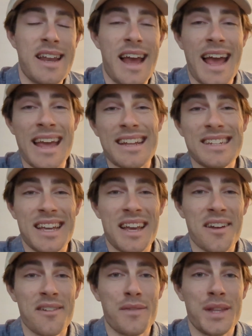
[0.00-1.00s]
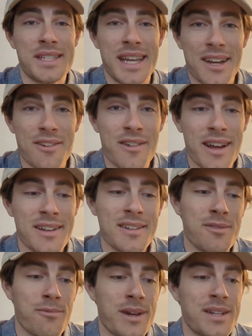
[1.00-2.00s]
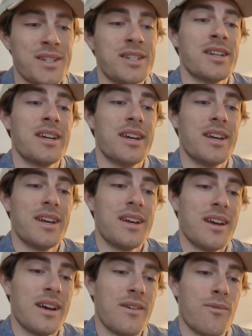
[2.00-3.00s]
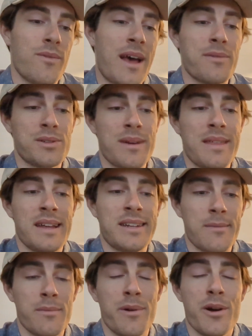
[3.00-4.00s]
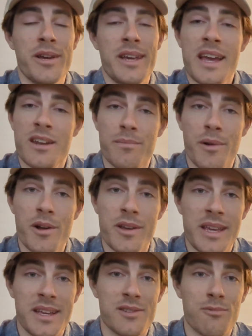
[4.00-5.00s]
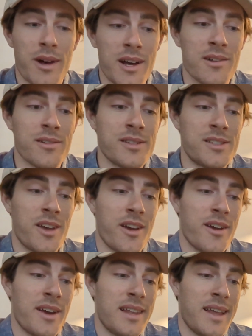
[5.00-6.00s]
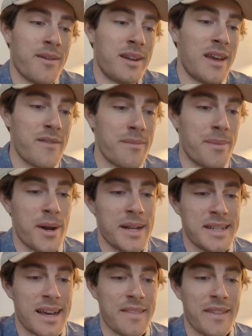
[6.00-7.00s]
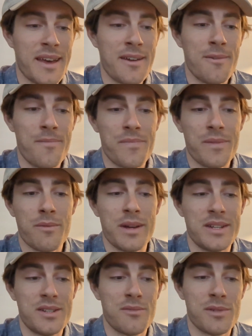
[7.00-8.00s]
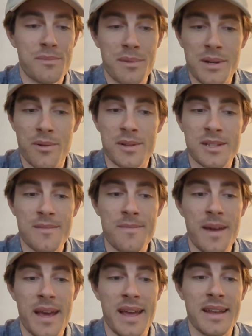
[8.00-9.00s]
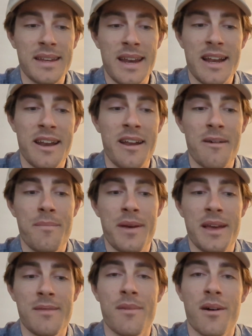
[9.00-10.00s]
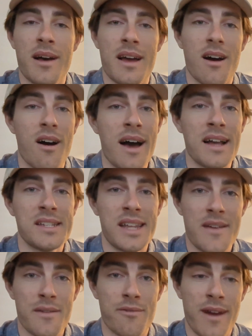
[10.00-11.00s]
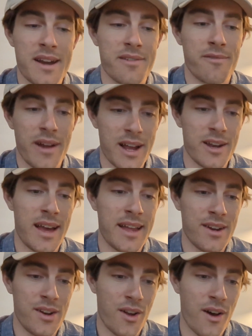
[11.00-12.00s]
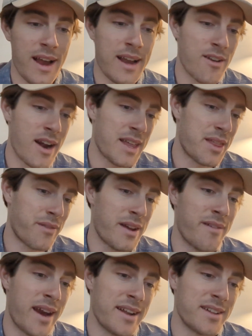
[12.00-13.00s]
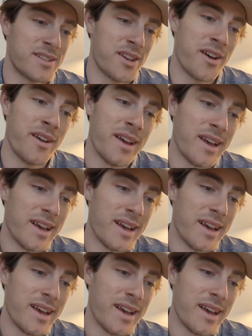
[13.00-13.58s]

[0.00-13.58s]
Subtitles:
an 8 down for the second round, which that was with a double bogey and a bogey as well. So there were 11 birdies out there, which was pretty awesome, and it ended up being my highest ever rated round at 993 rated. So